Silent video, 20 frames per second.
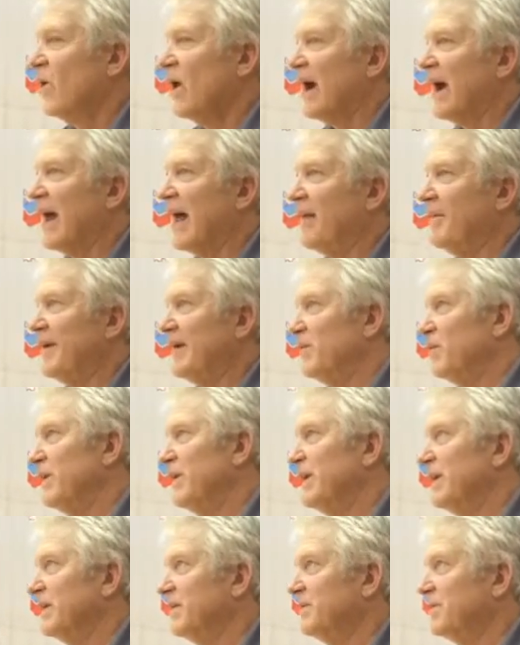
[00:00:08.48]
Well, I mean, we
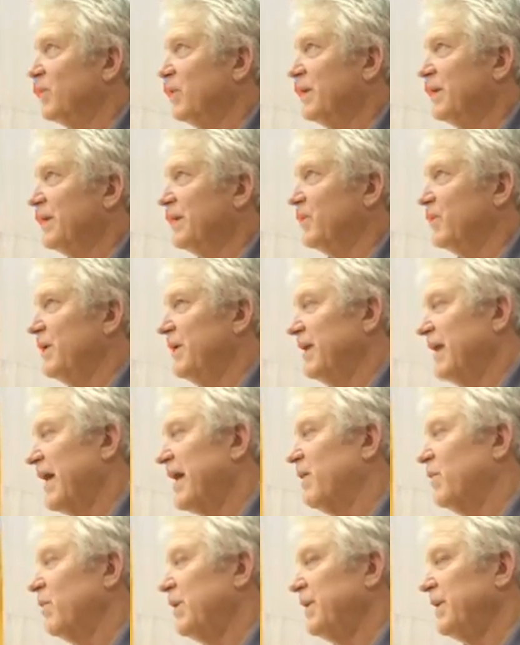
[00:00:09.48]

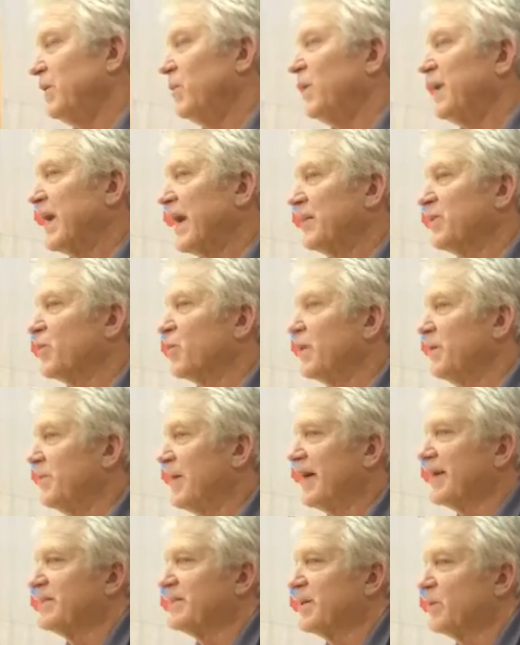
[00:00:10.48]
got the
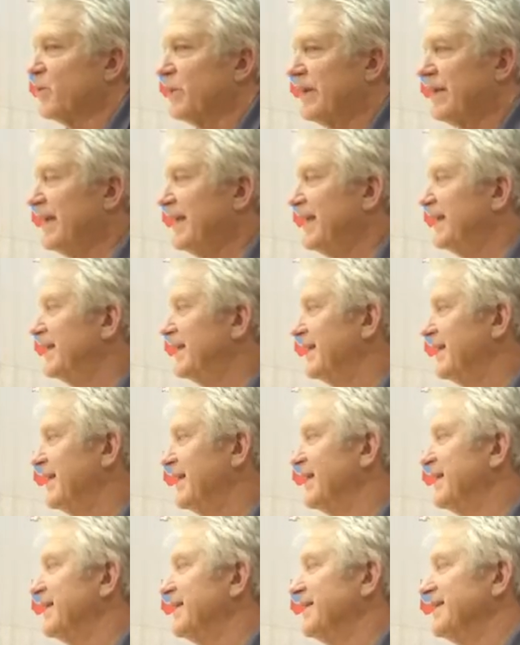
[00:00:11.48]
rebounds that we needed to
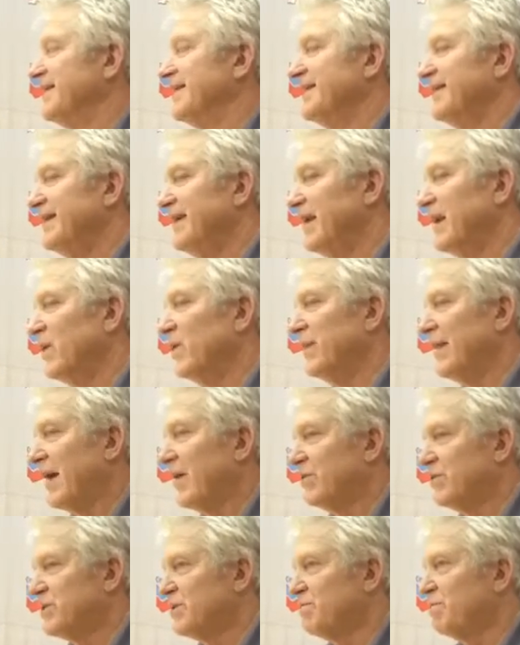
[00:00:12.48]
get, you know, and
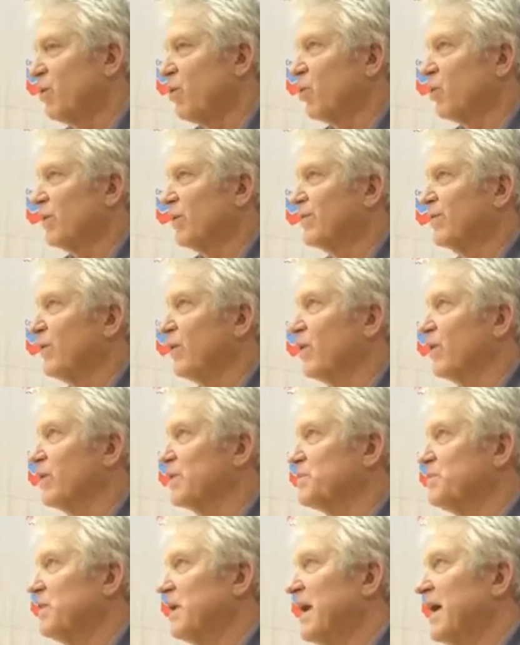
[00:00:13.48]
that was important for
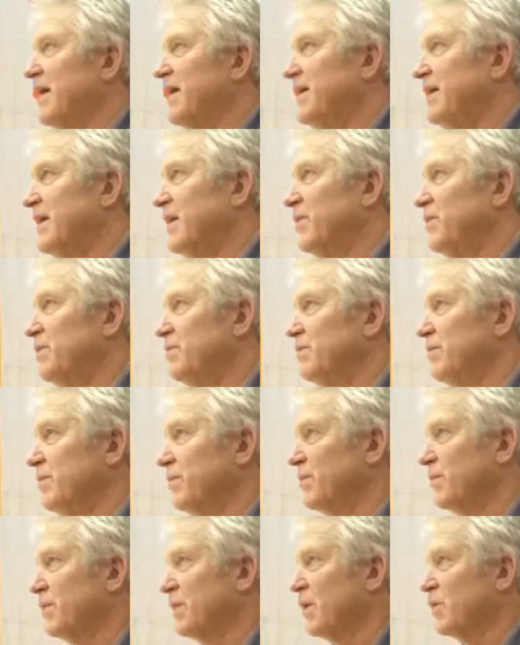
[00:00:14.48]
us. But I, you know,
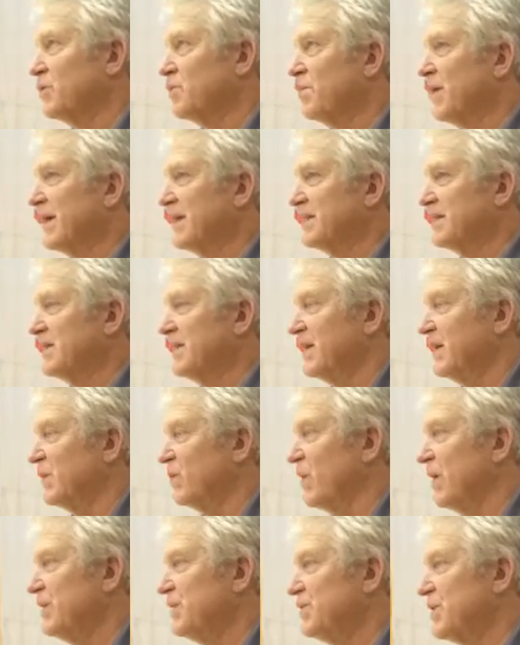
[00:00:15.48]
Coach Mason did a
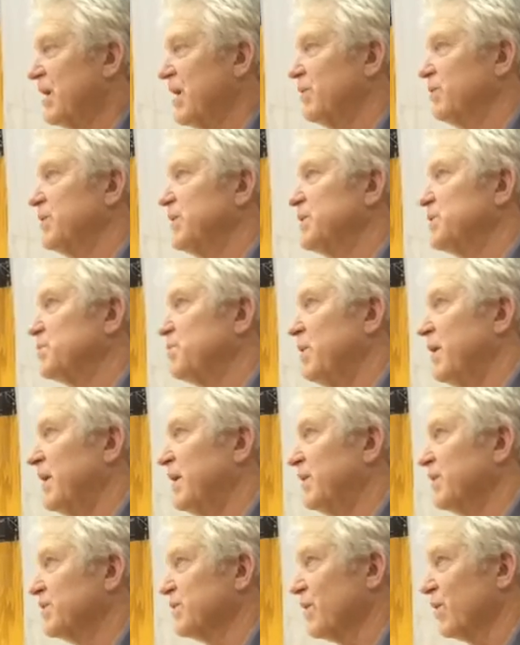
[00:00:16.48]
great job with his
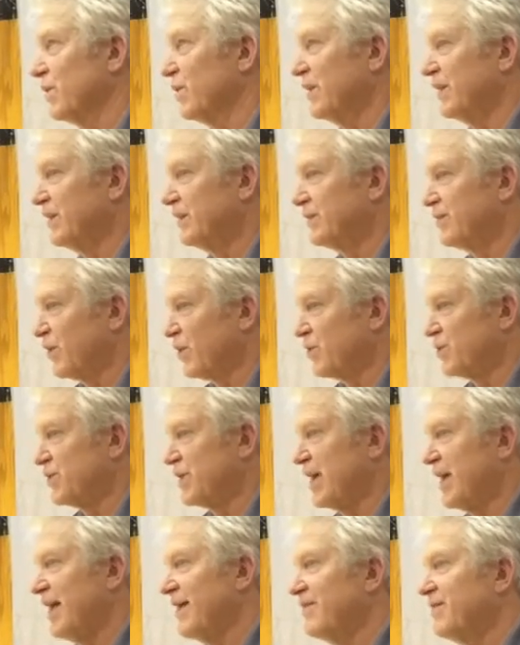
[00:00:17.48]
players early in the first
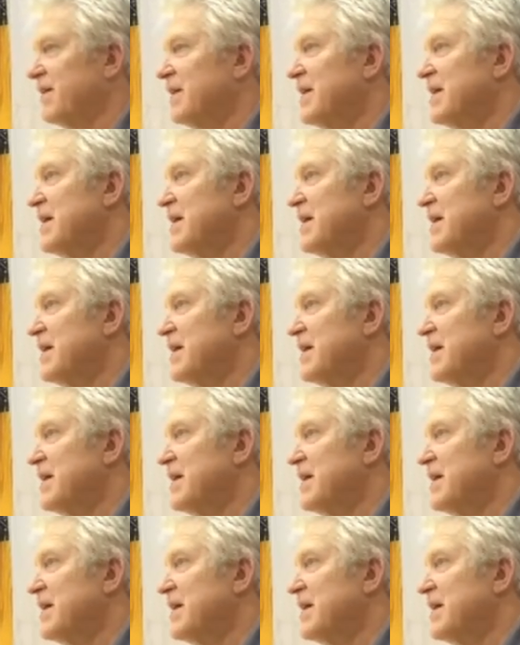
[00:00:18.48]
half.